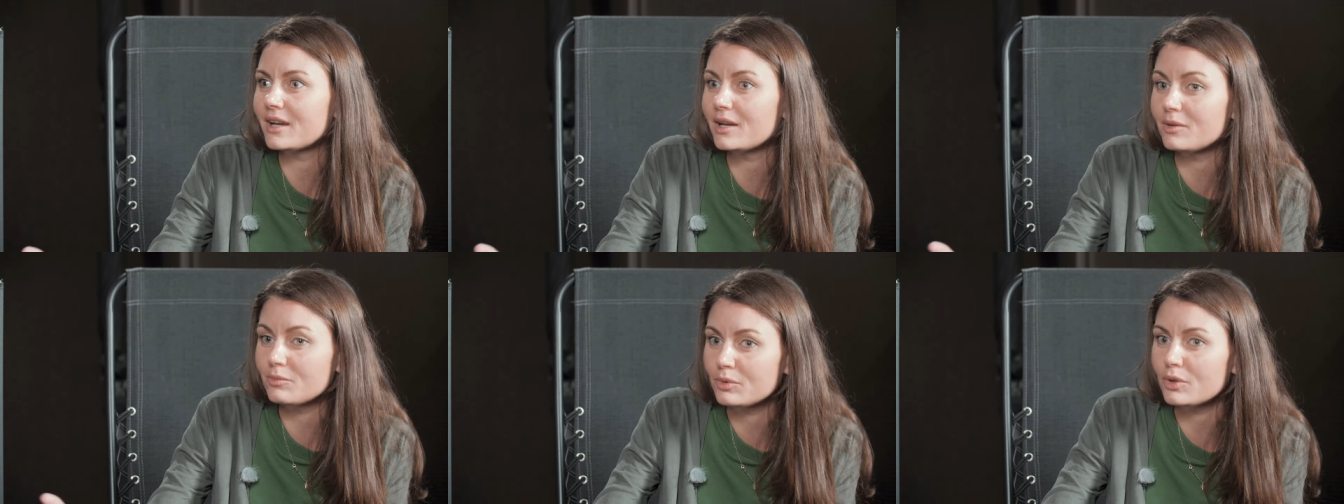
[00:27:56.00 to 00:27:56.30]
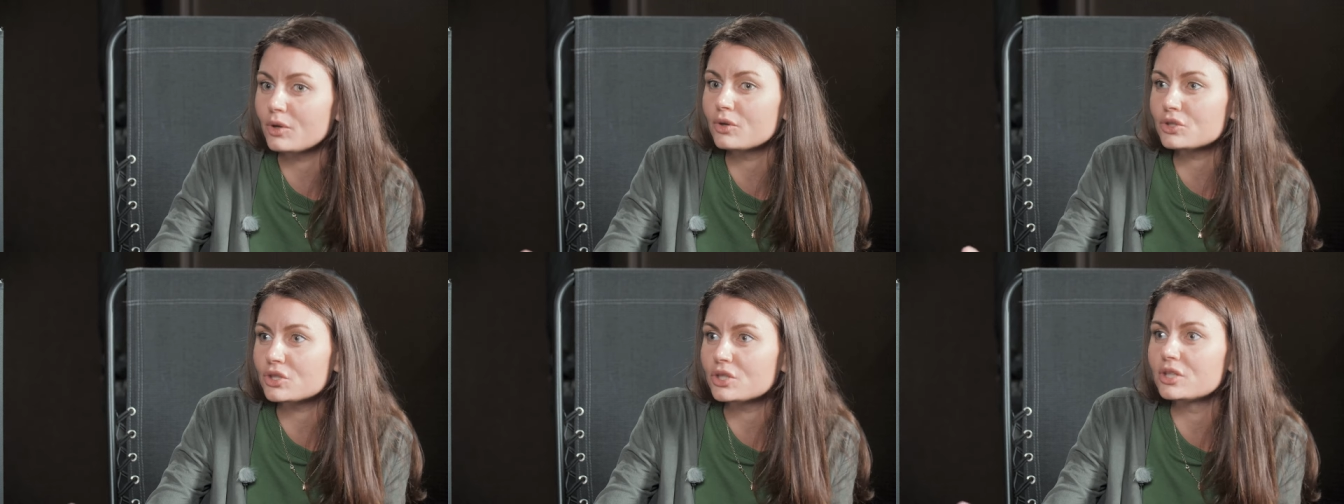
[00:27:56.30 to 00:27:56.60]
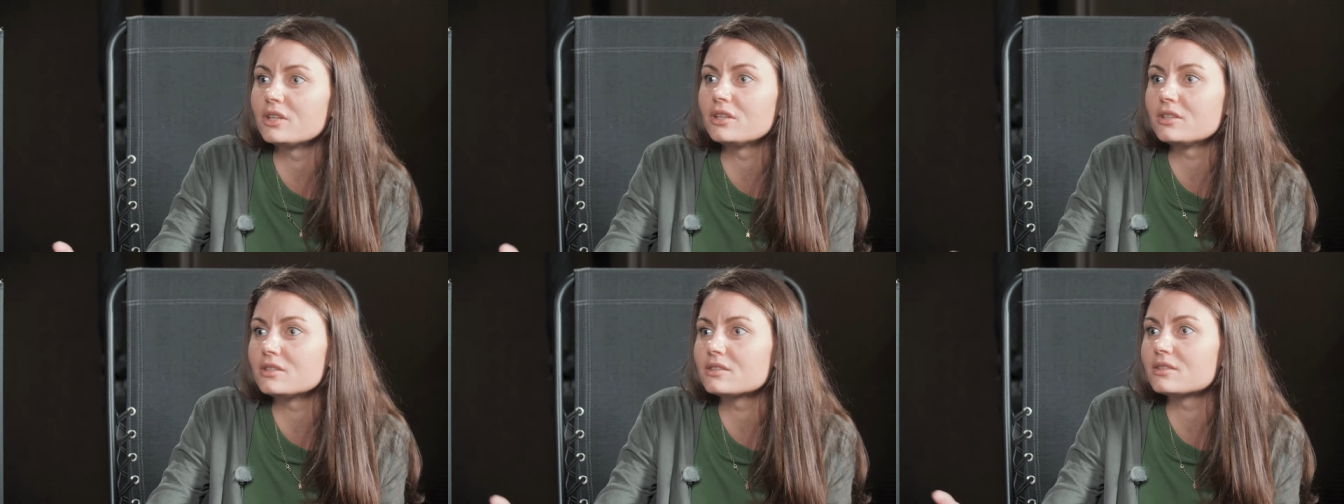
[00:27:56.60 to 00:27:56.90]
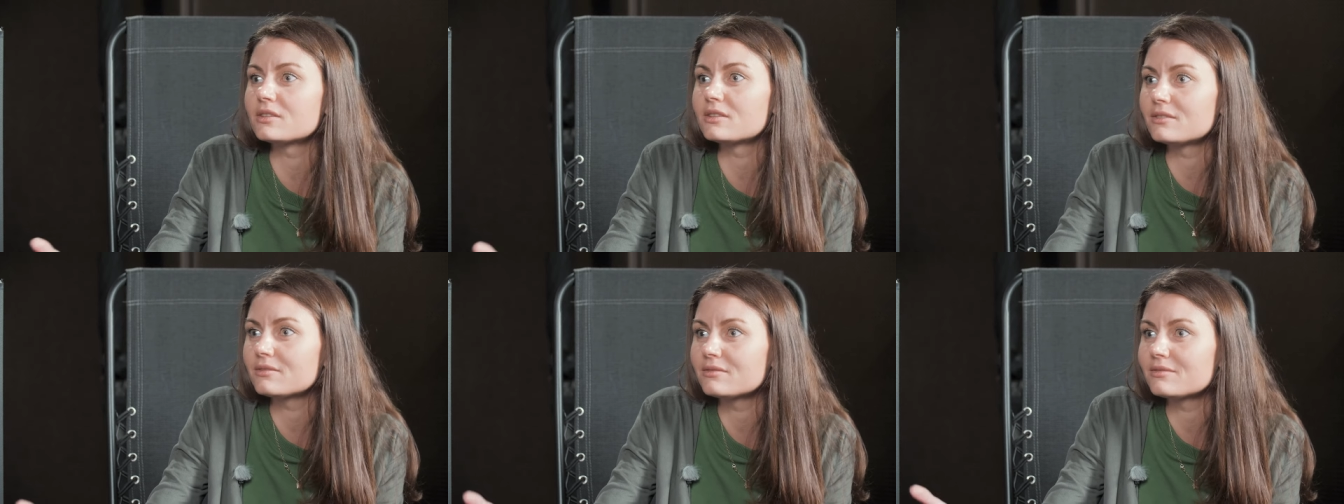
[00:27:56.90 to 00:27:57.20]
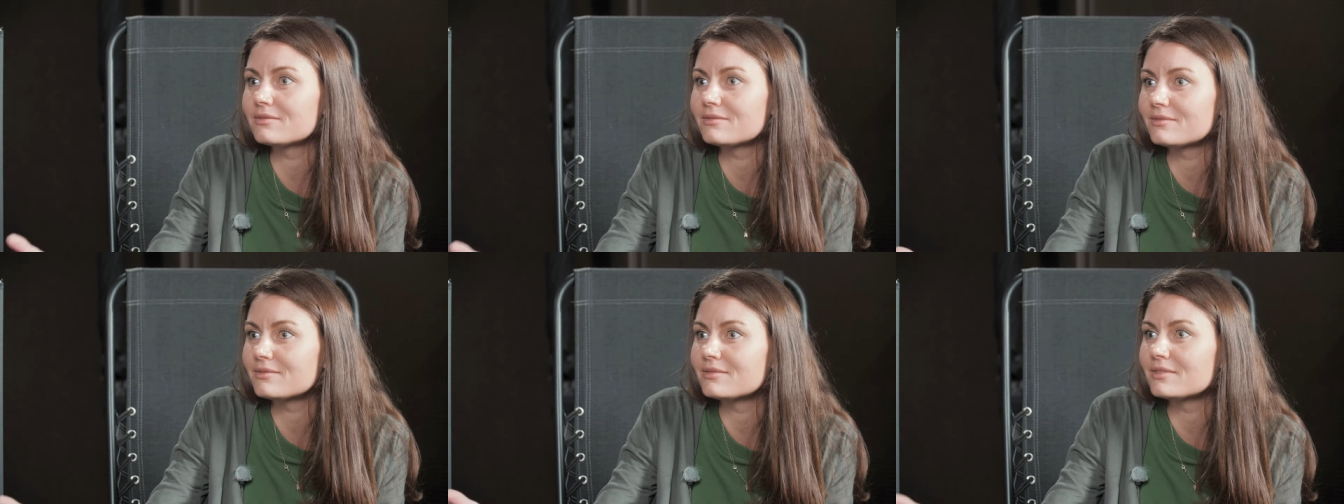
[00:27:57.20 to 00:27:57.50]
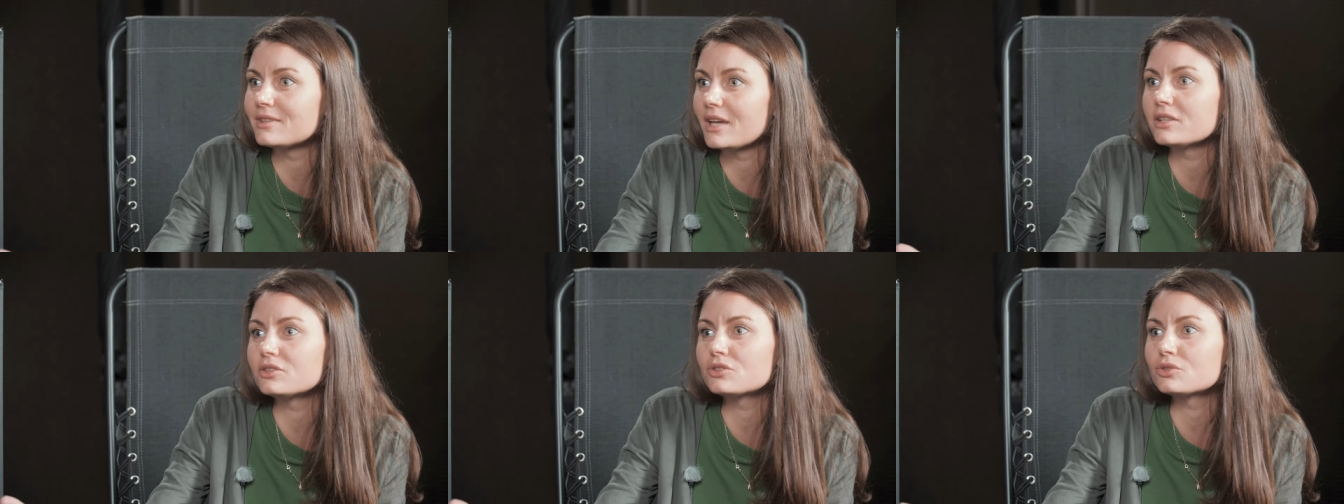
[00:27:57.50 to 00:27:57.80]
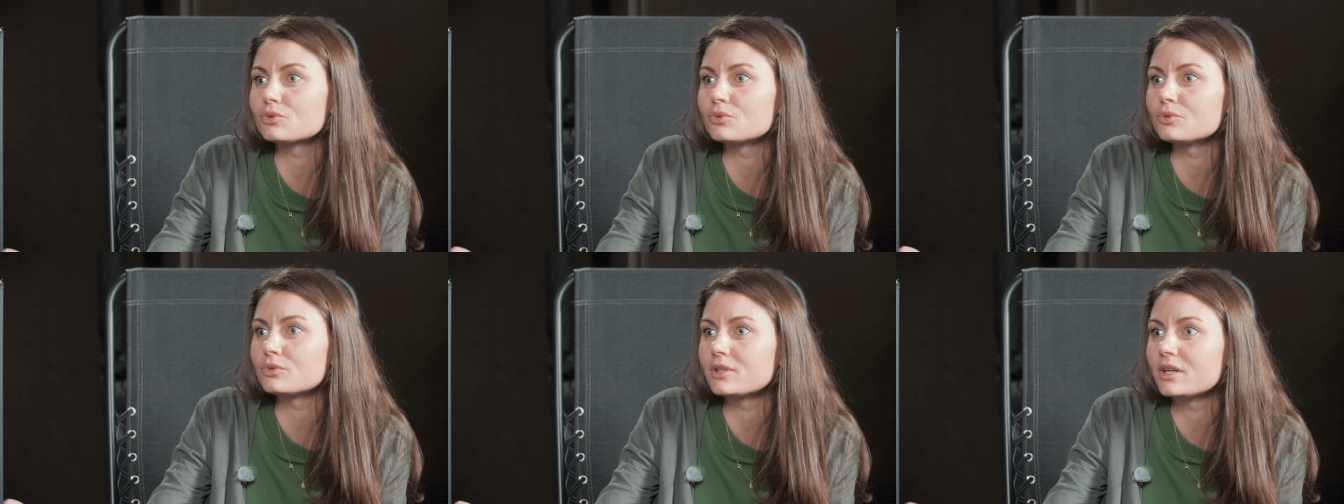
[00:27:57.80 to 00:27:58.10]
and blockchain is that
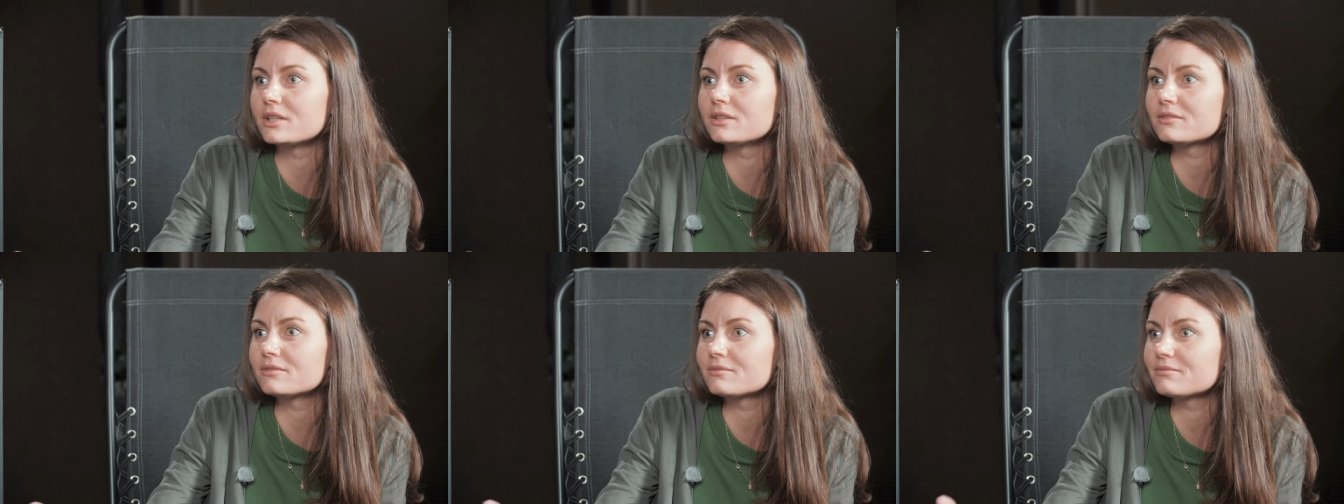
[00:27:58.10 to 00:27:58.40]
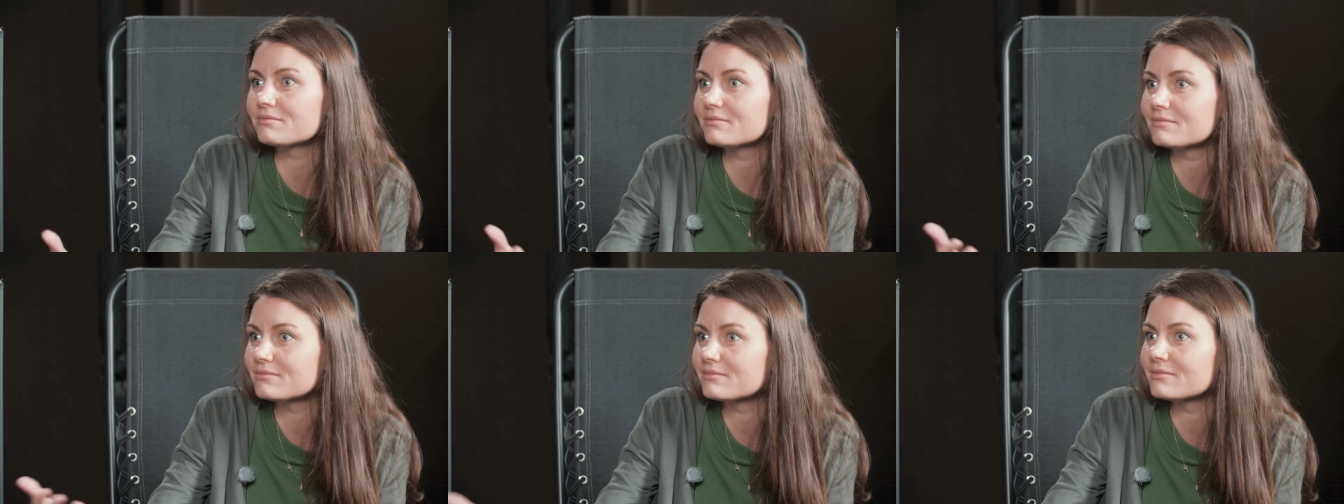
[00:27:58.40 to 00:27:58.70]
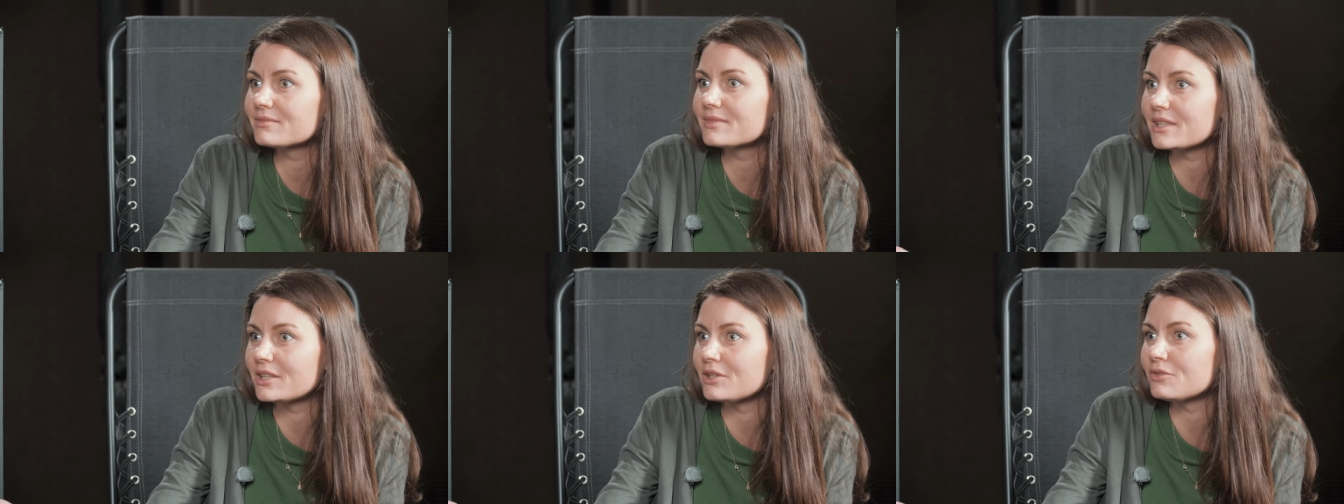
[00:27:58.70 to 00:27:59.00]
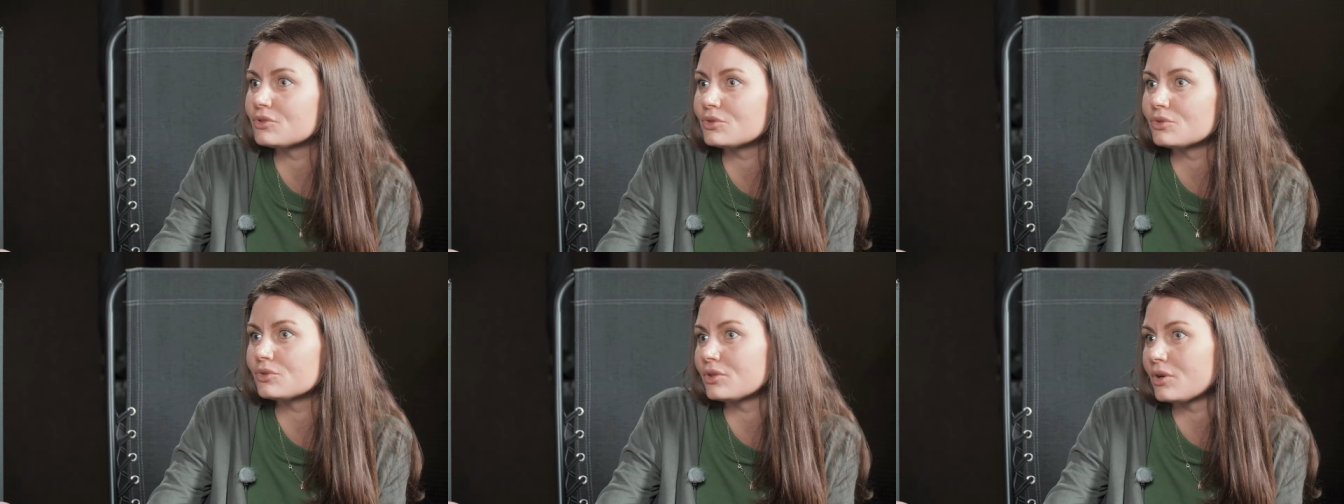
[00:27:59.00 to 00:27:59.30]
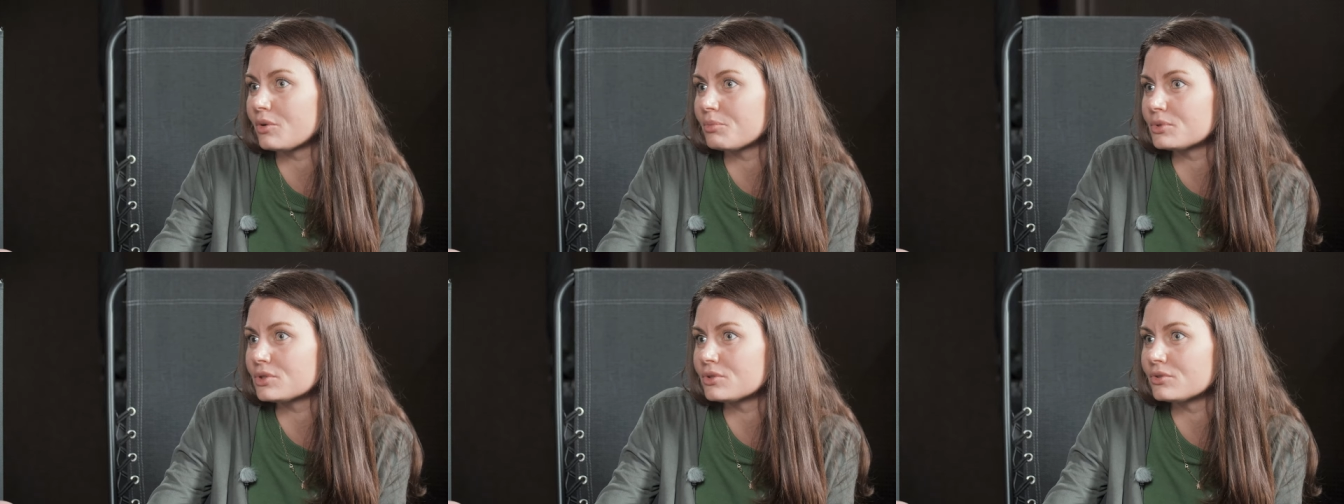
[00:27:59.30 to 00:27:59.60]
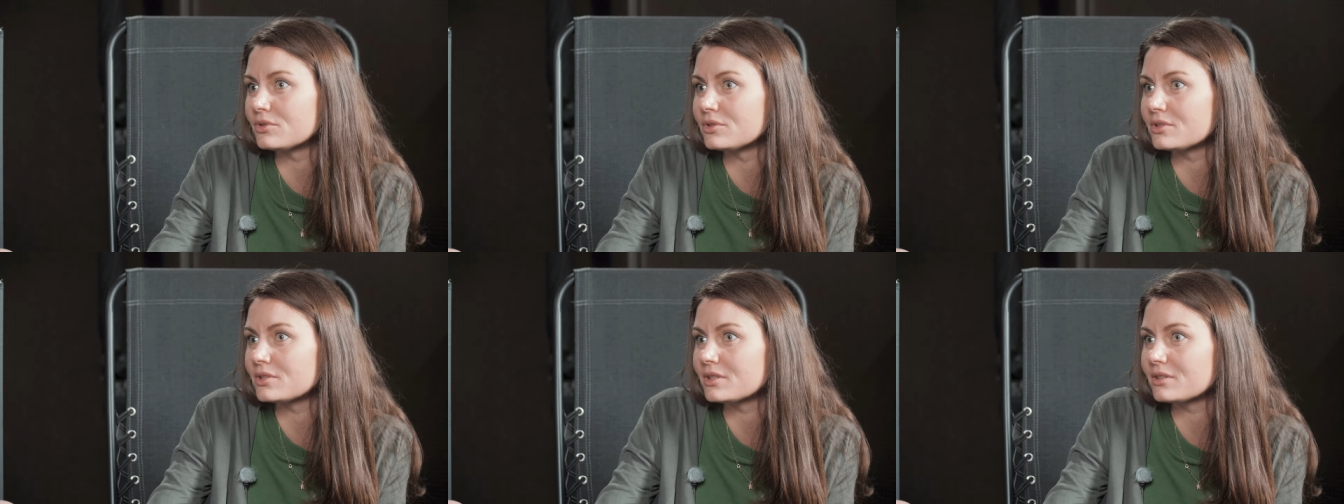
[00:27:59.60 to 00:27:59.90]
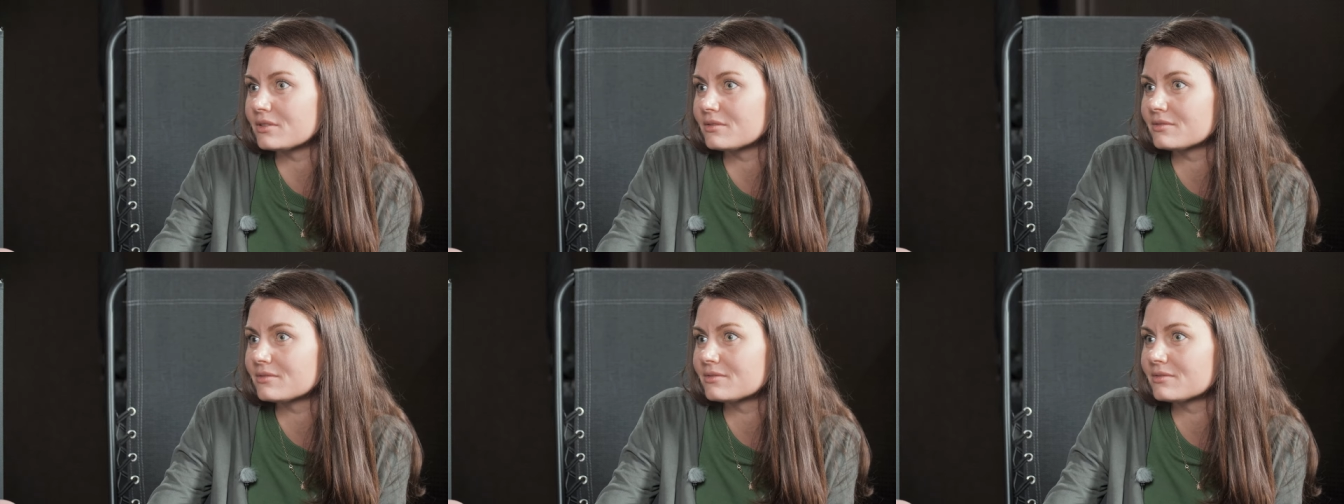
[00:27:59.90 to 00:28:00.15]
tool that gives you the opportunity,